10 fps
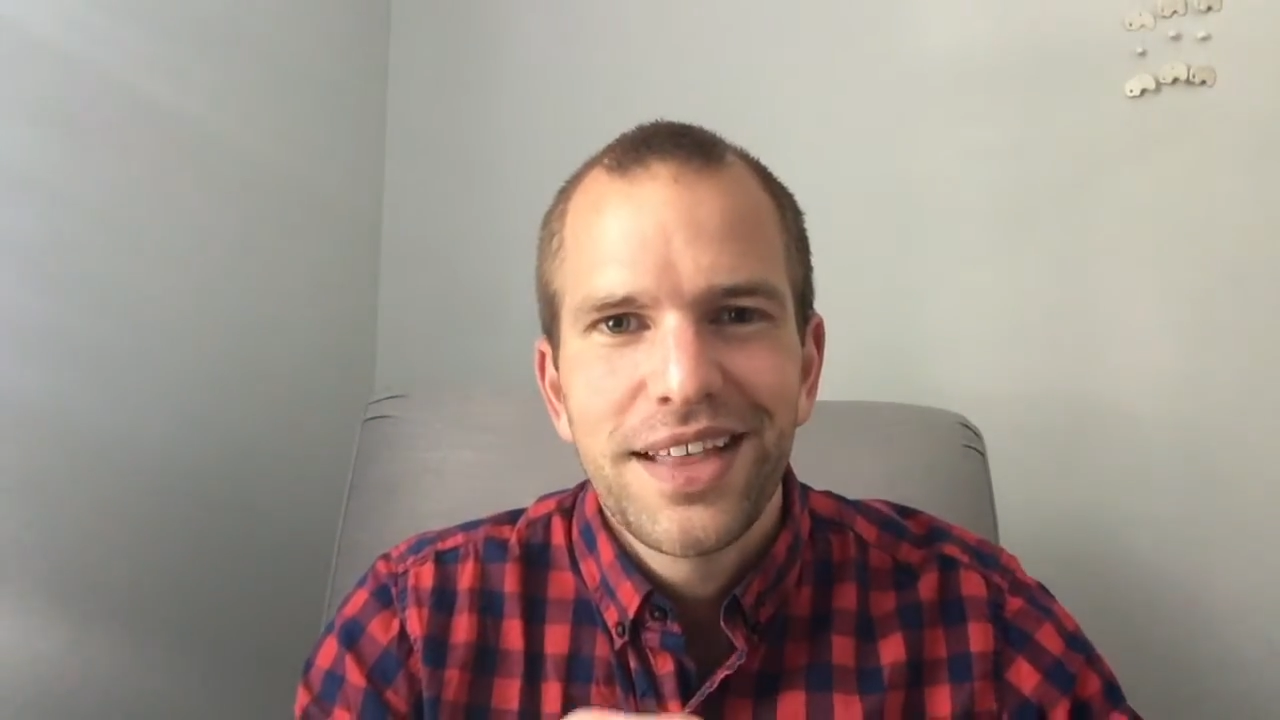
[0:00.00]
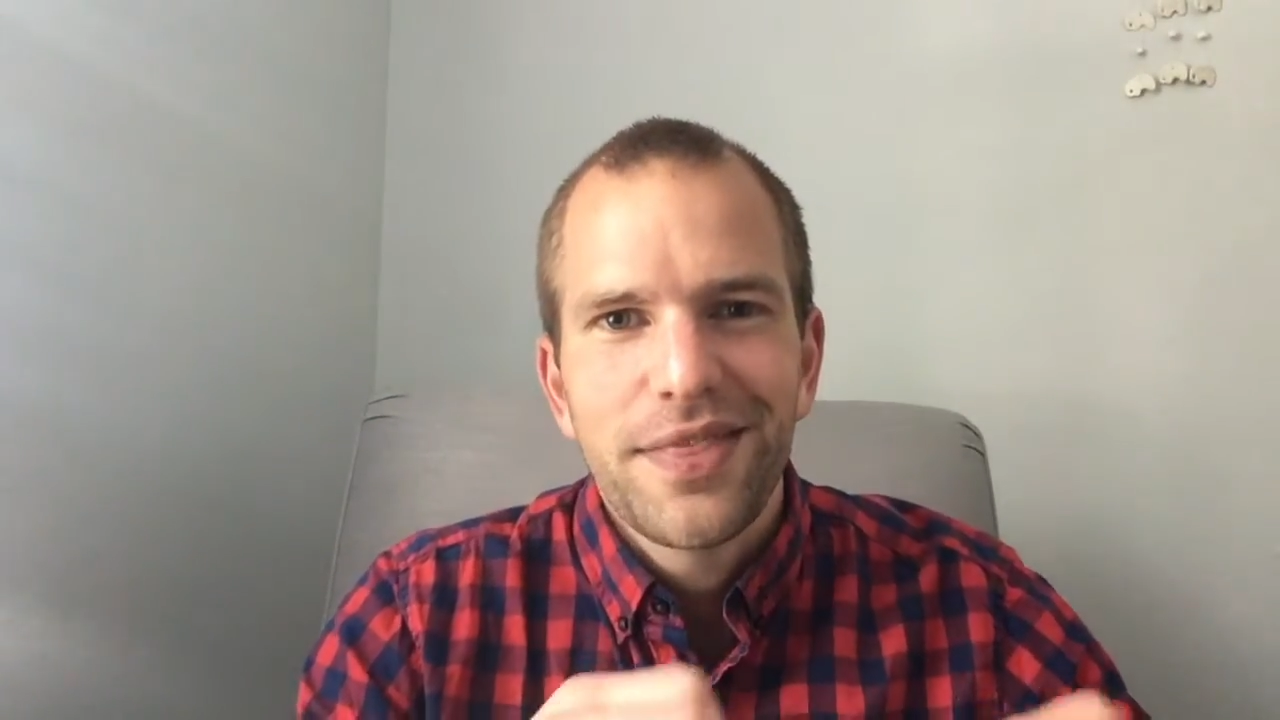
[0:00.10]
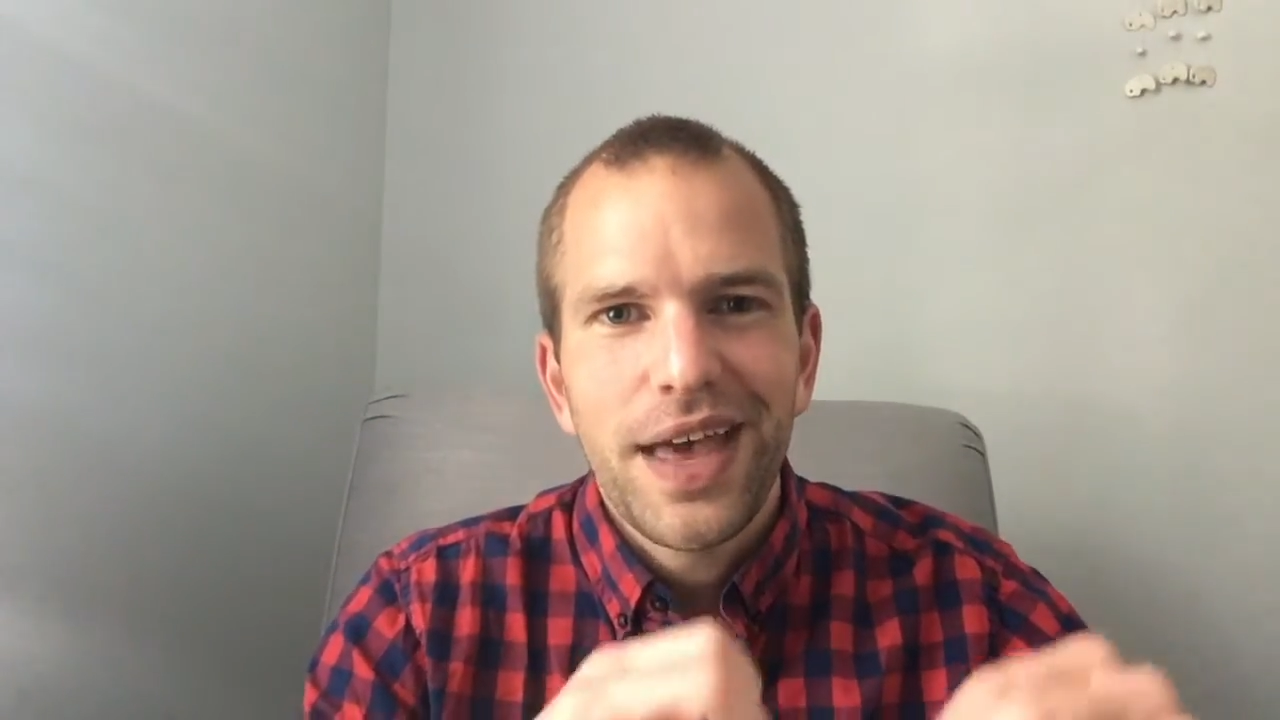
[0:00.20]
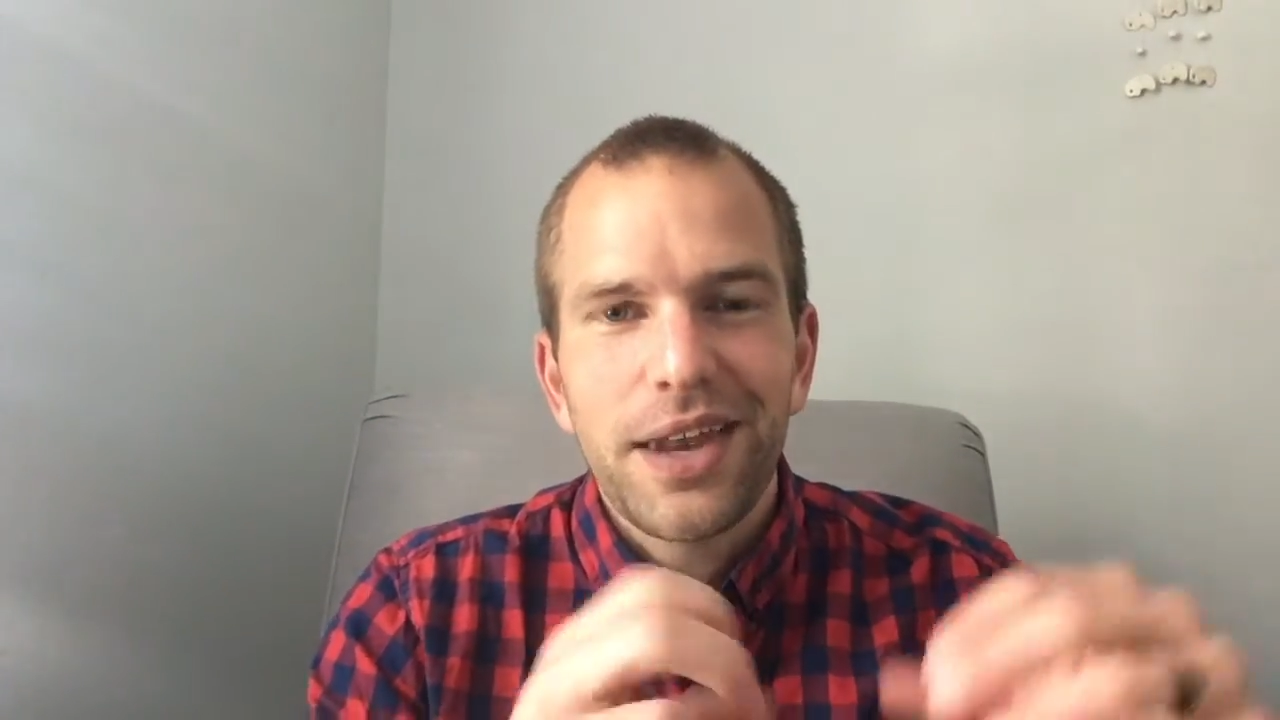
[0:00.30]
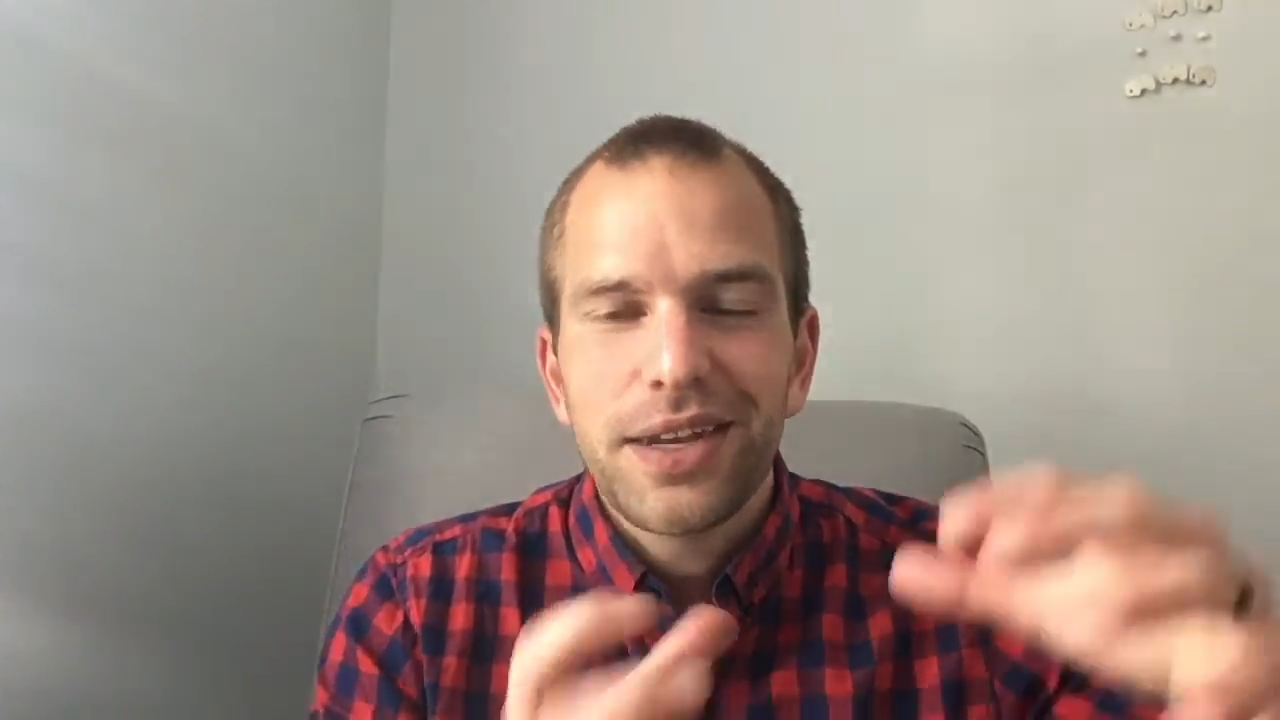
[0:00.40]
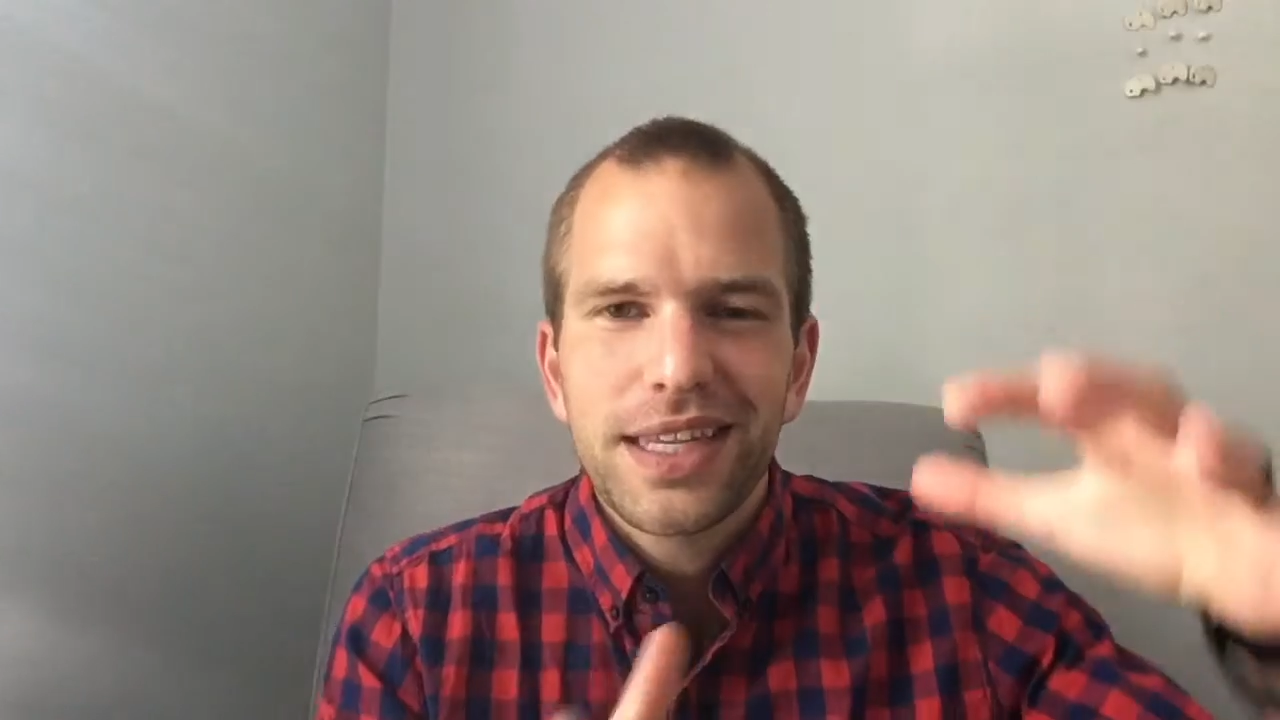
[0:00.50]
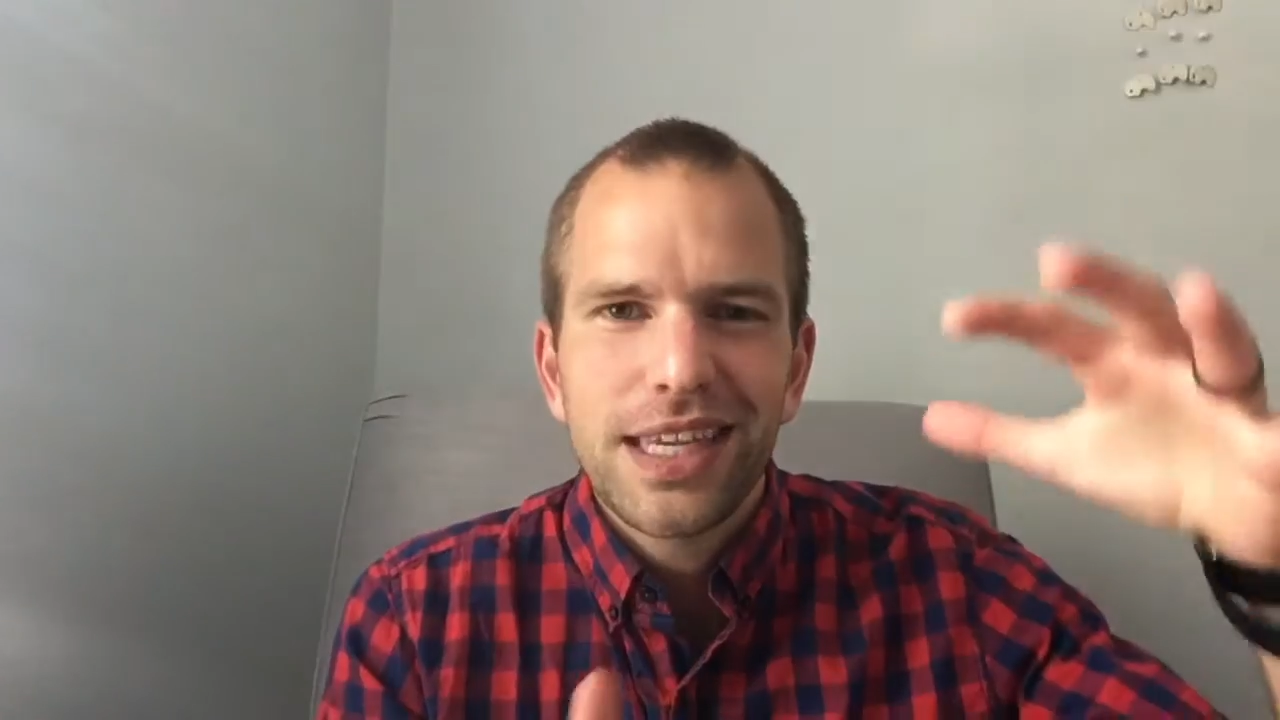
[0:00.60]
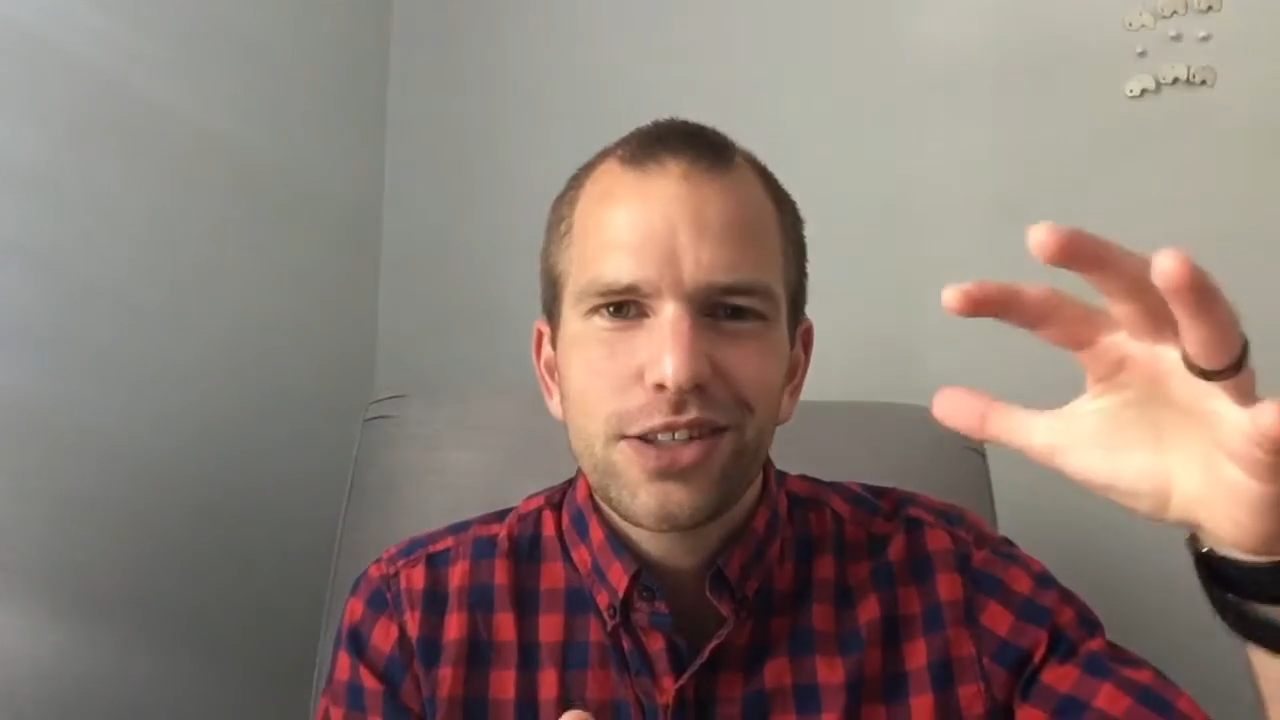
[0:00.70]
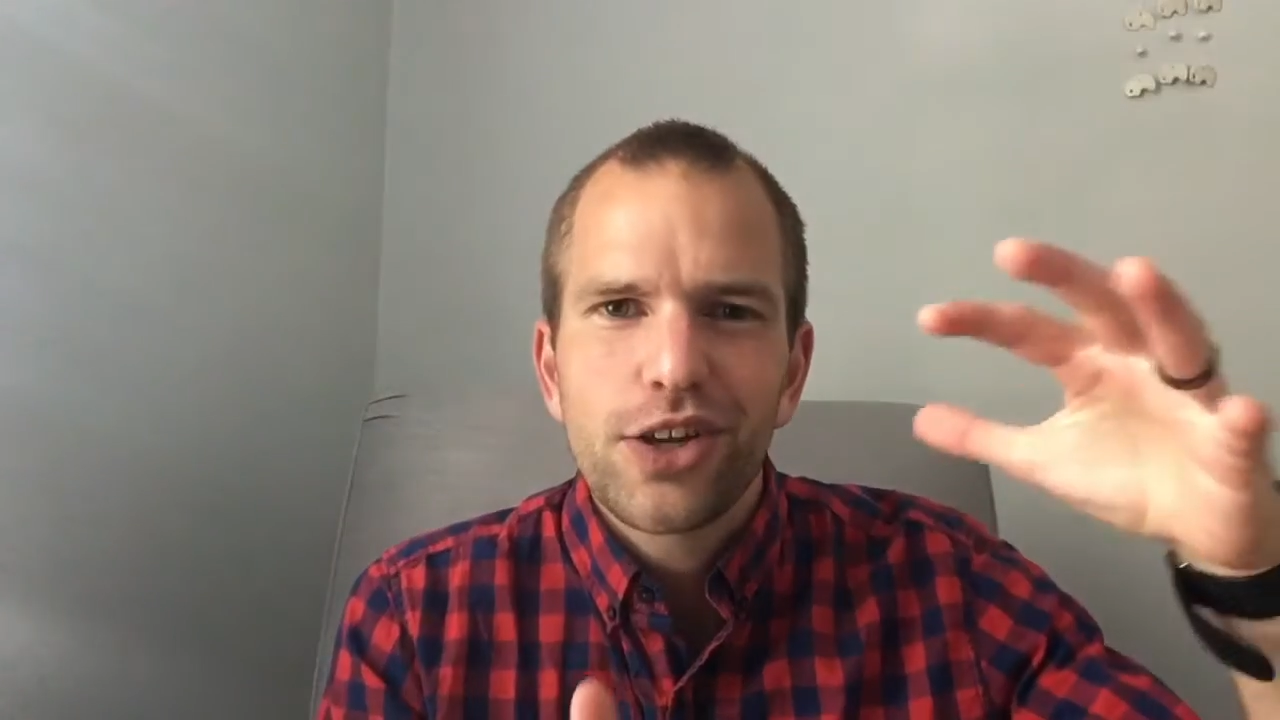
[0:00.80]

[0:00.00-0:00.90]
that gets